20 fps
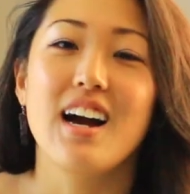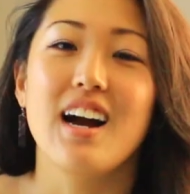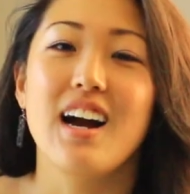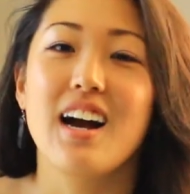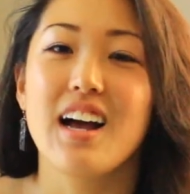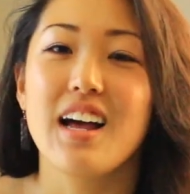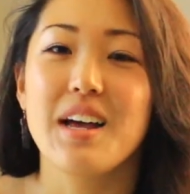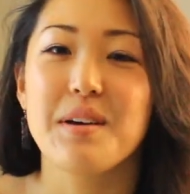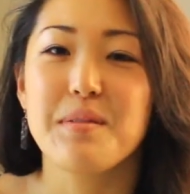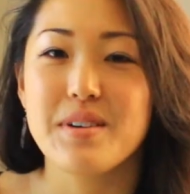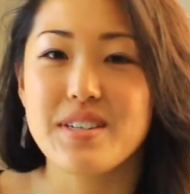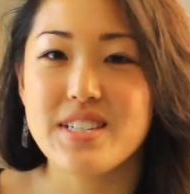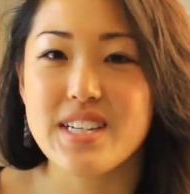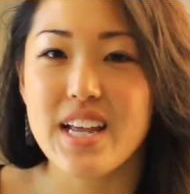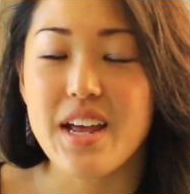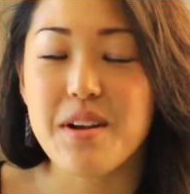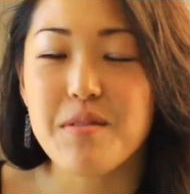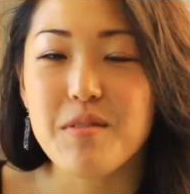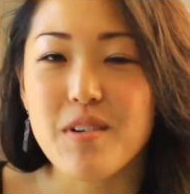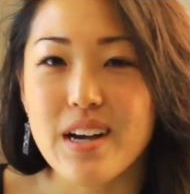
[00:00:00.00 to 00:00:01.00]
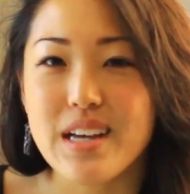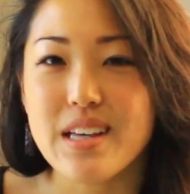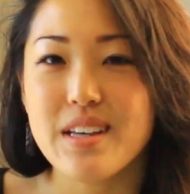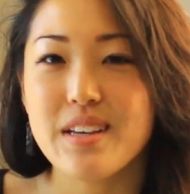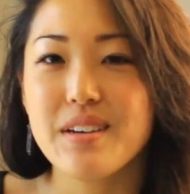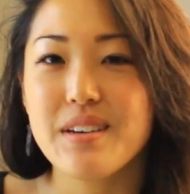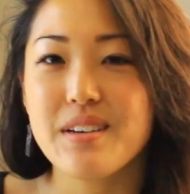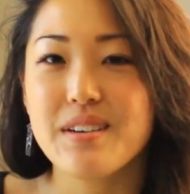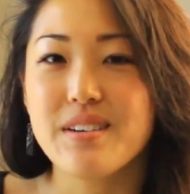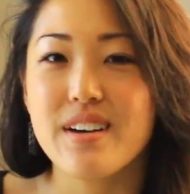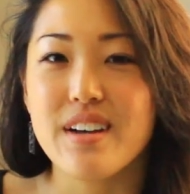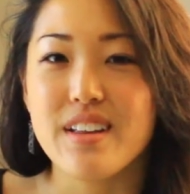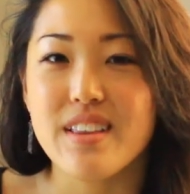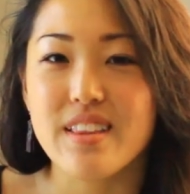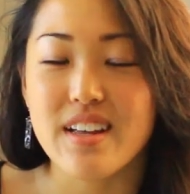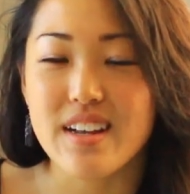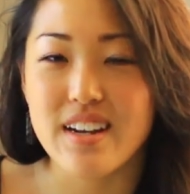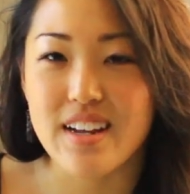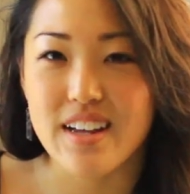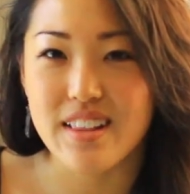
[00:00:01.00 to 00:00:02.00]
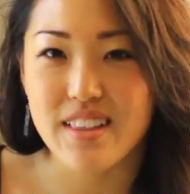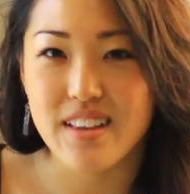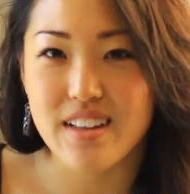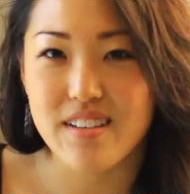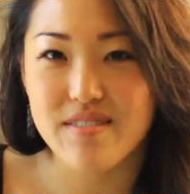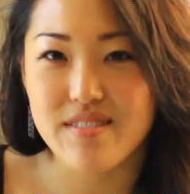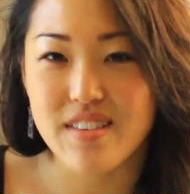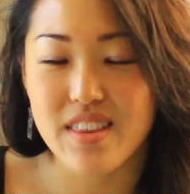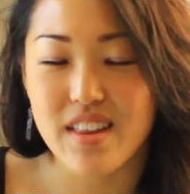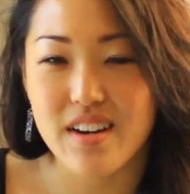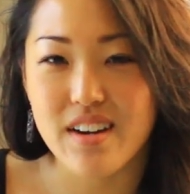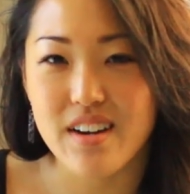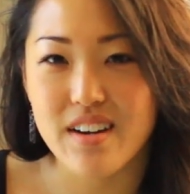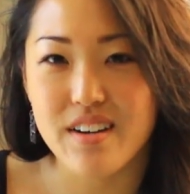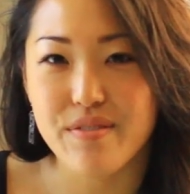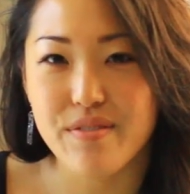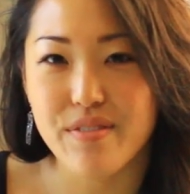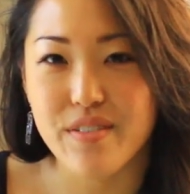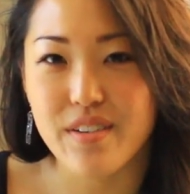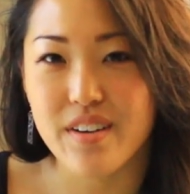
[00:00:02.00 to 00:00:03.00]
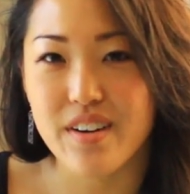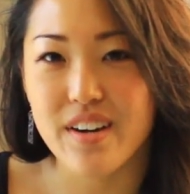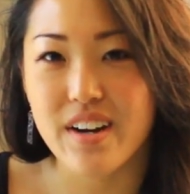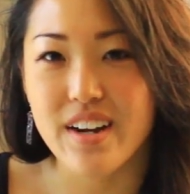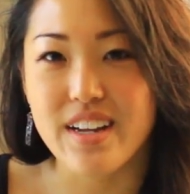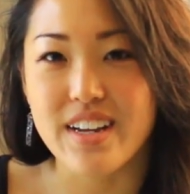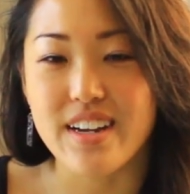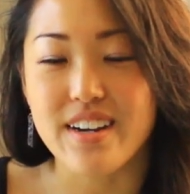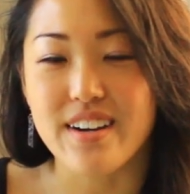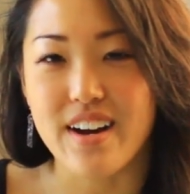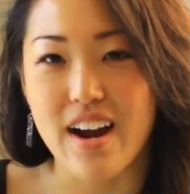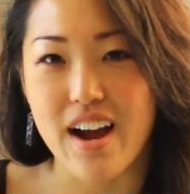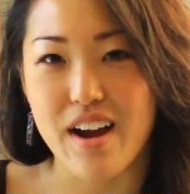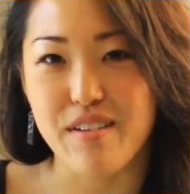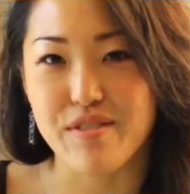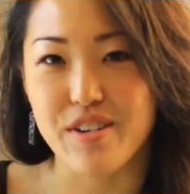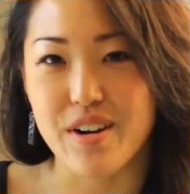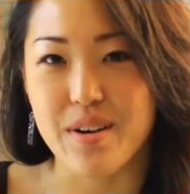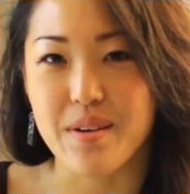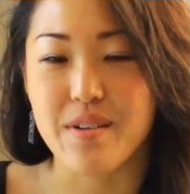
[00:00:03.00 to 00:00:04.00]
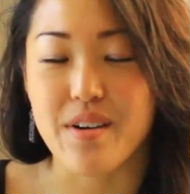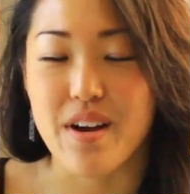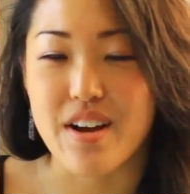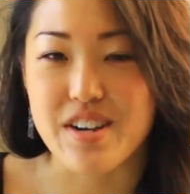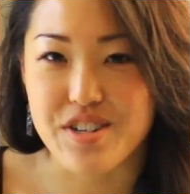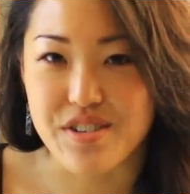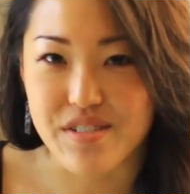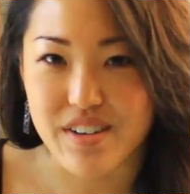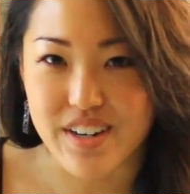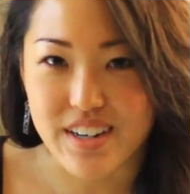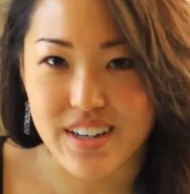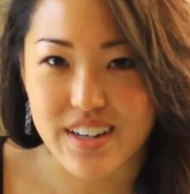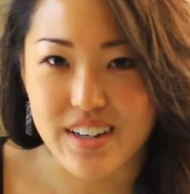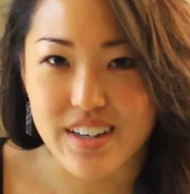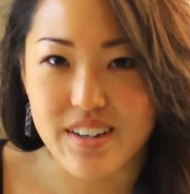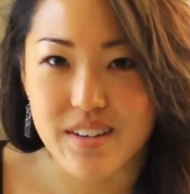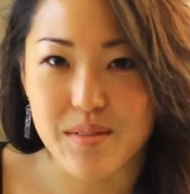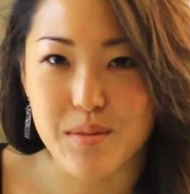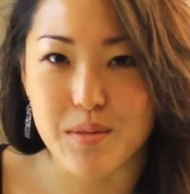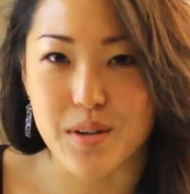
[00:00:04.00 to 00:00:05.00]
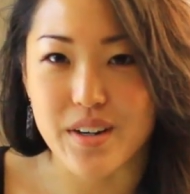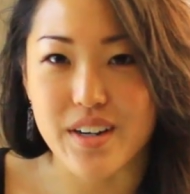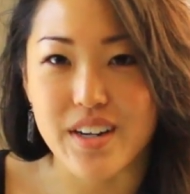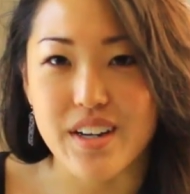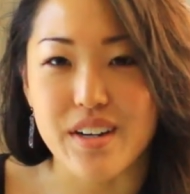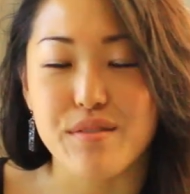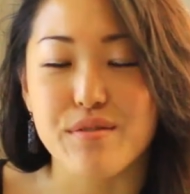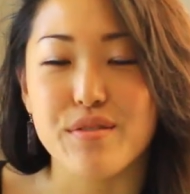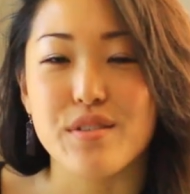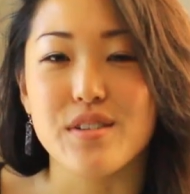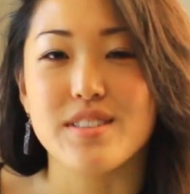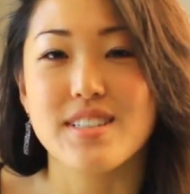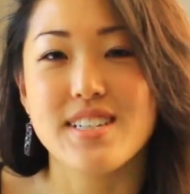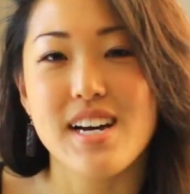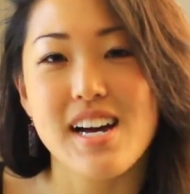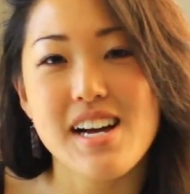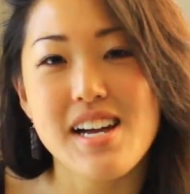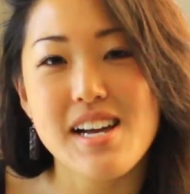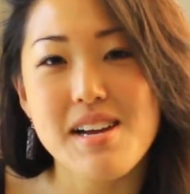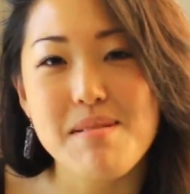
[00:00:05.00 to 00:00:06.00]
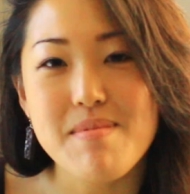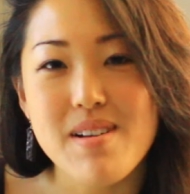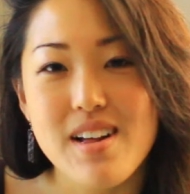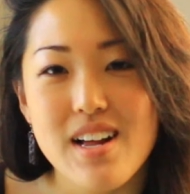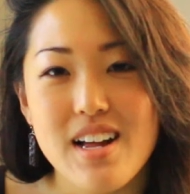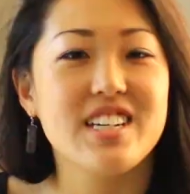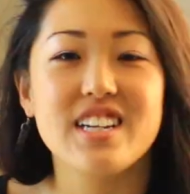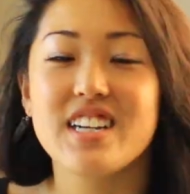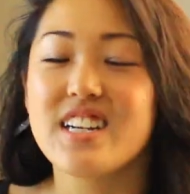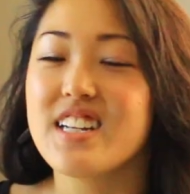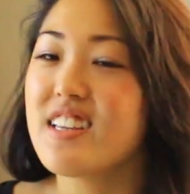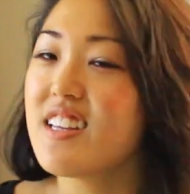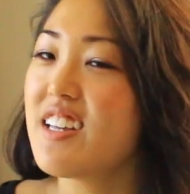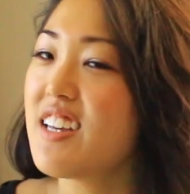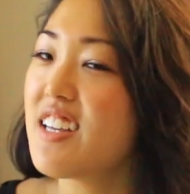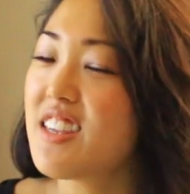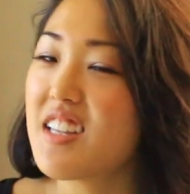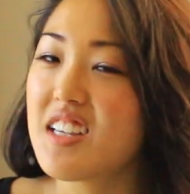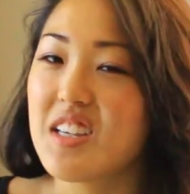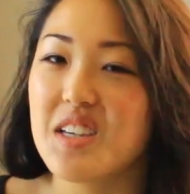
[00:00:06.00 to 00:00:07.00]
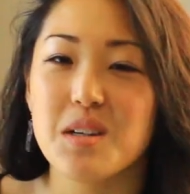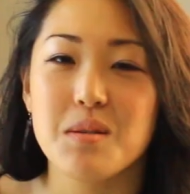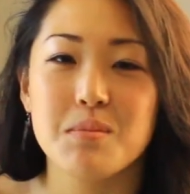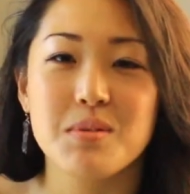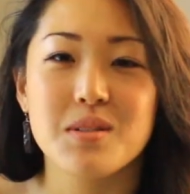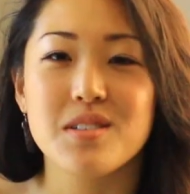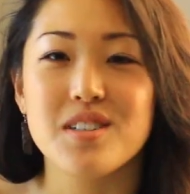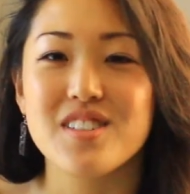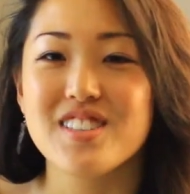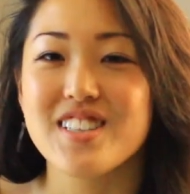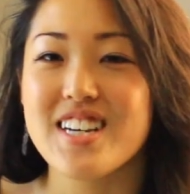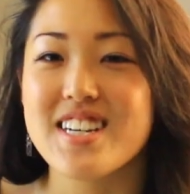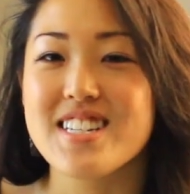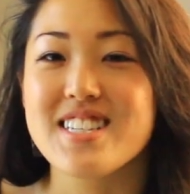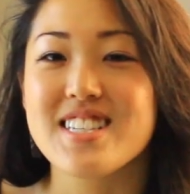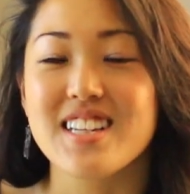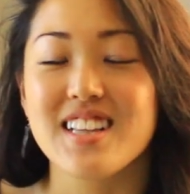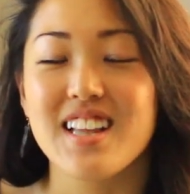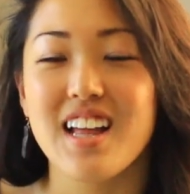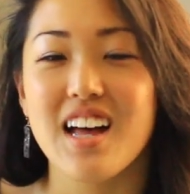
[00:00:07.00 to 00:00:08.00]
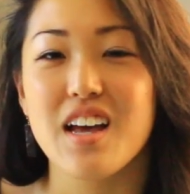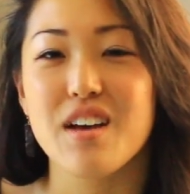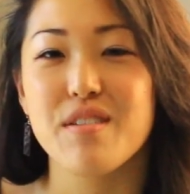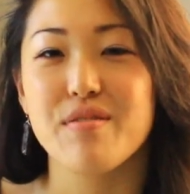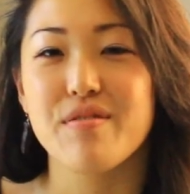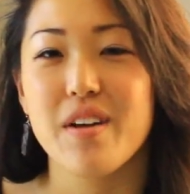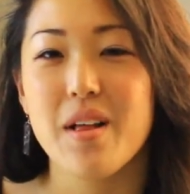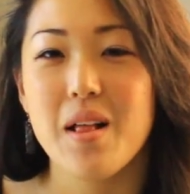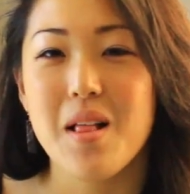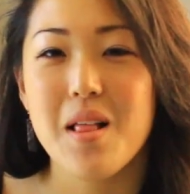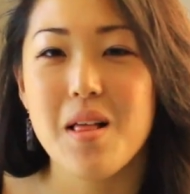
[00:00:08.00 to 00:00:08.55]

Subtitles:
I went to NYU and then I lived there for a year after I graduated, working full time. Didn't like the cubicle desk life,